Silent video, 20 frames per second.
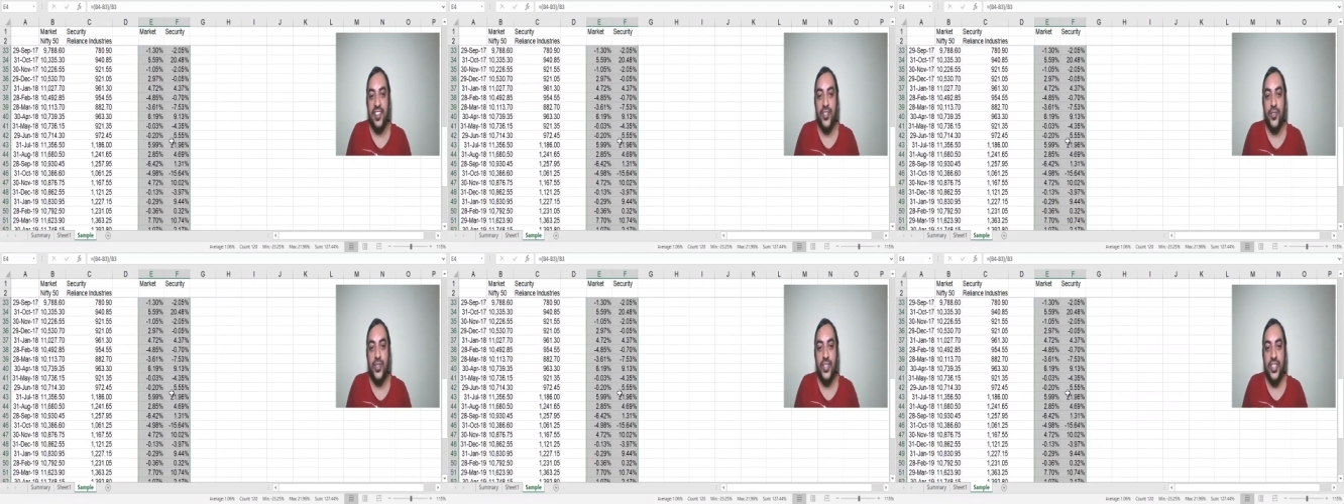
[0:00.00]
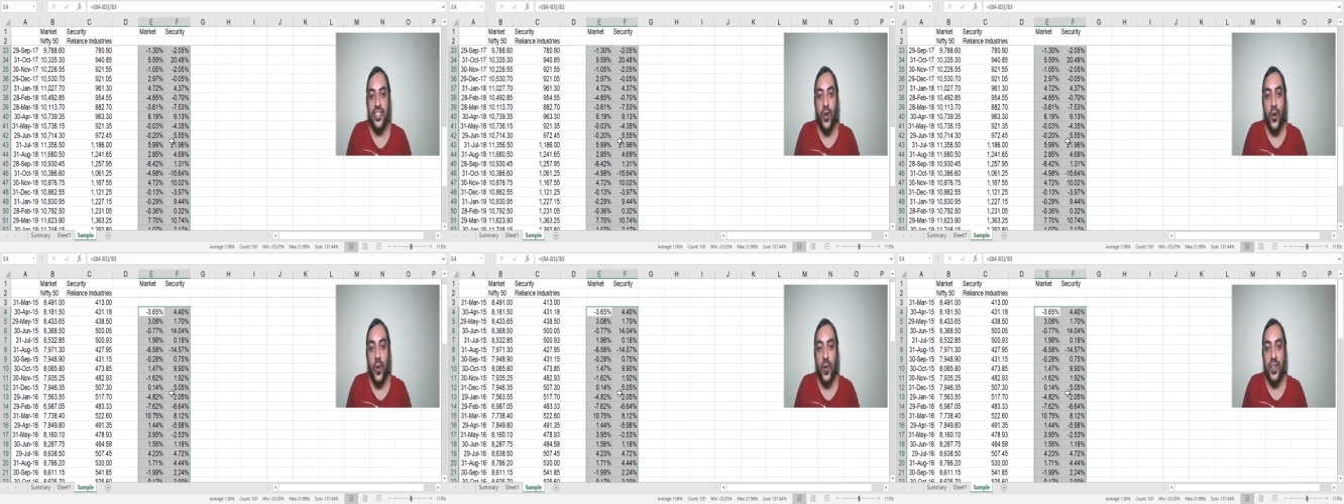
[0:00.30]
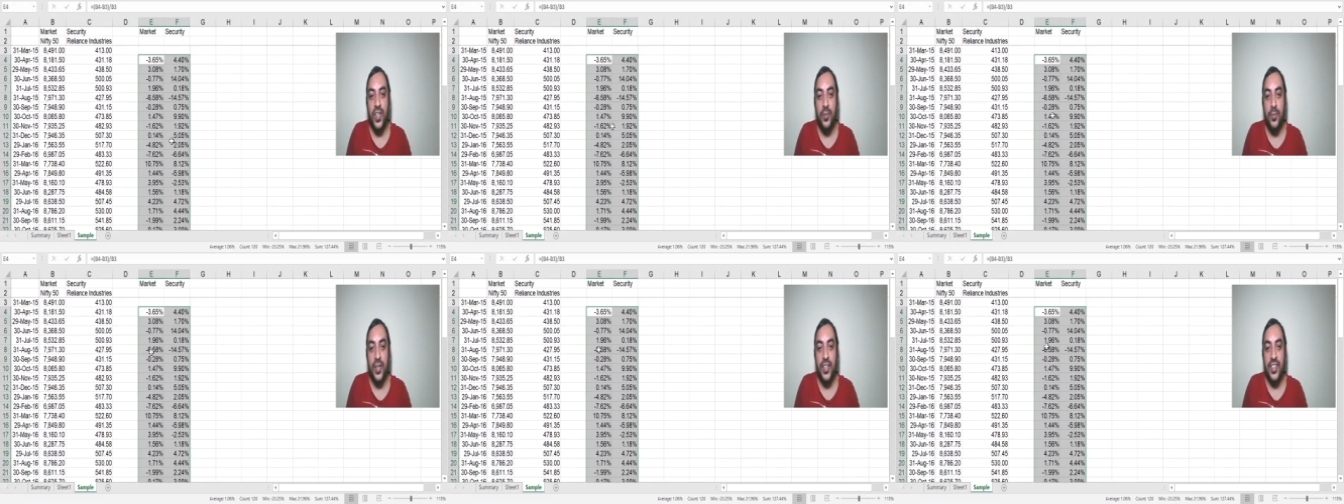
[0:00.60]
You see, all
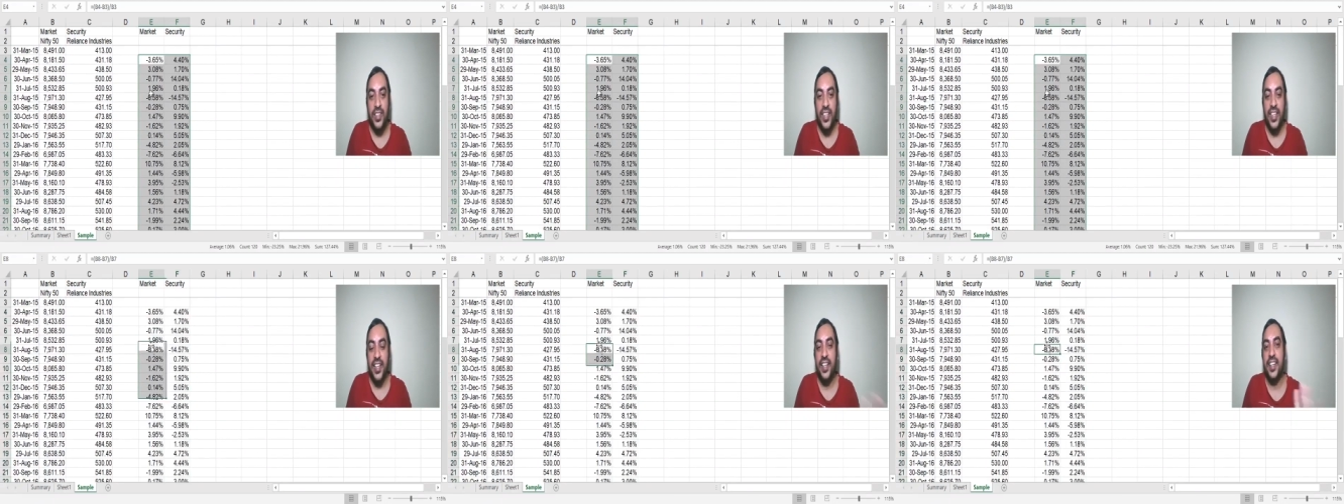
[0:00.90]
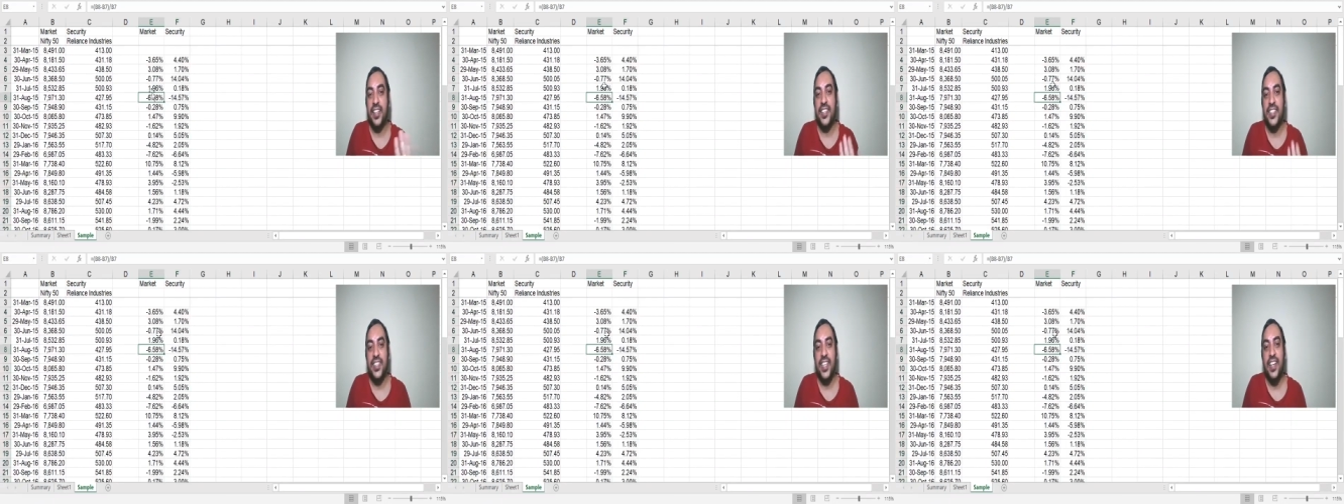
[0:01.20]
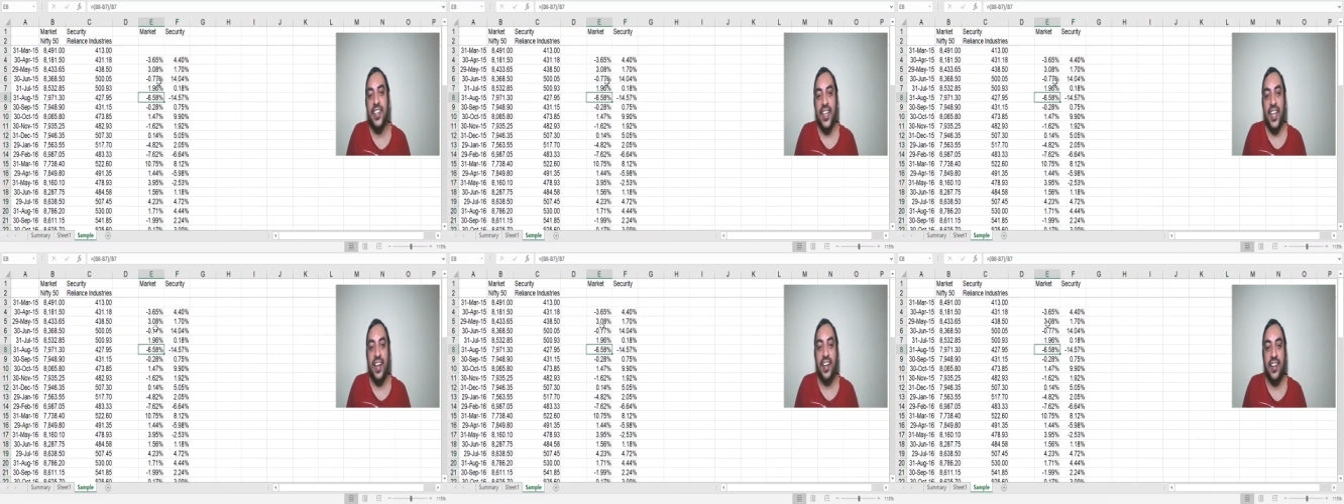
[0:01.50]
the monthly returns
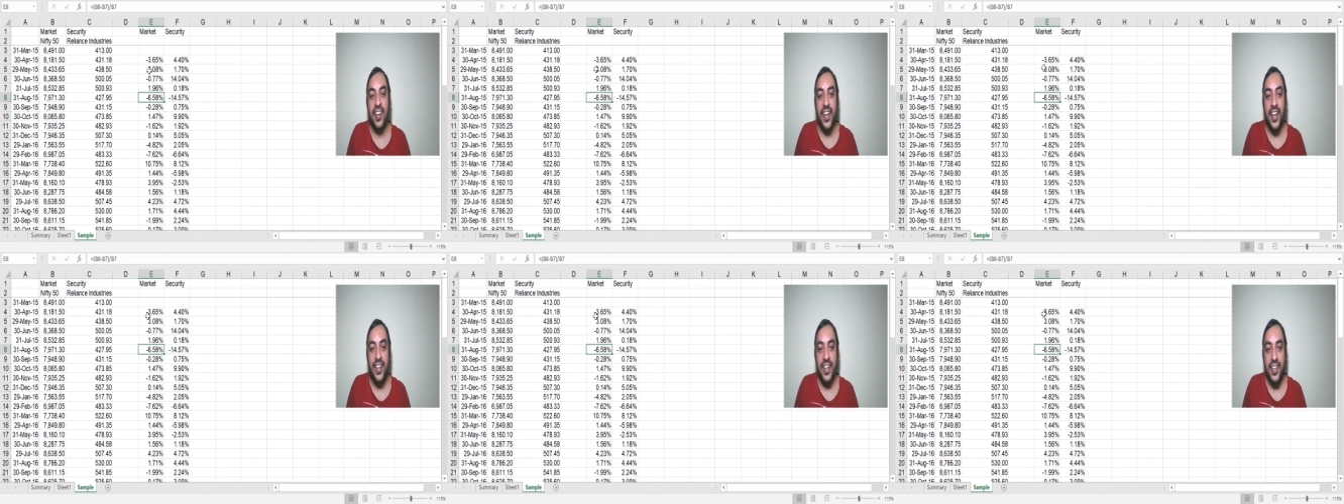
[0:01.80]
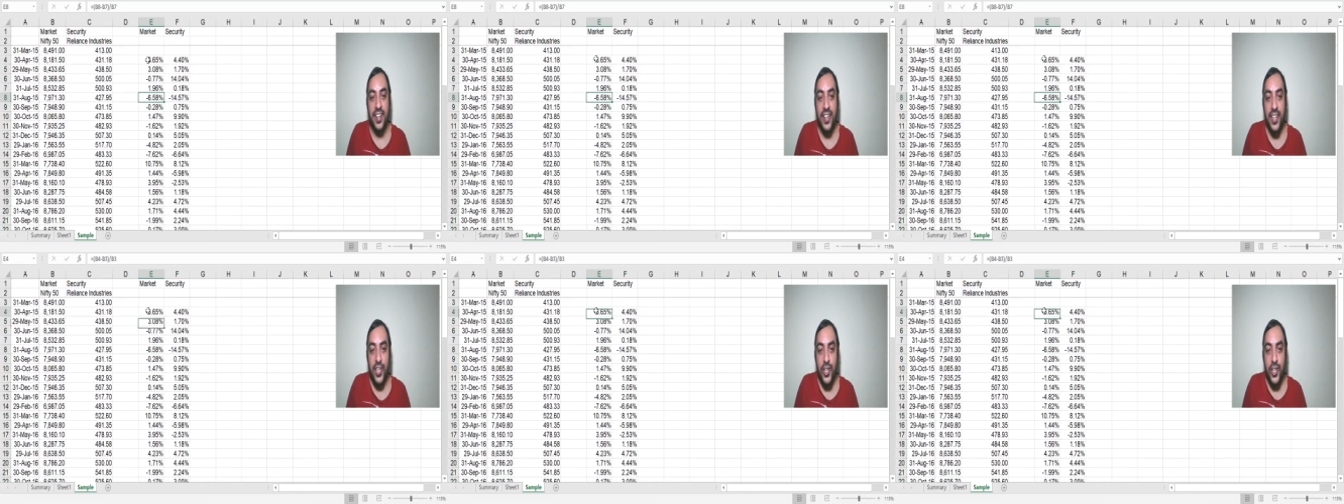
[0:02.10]
are calculated.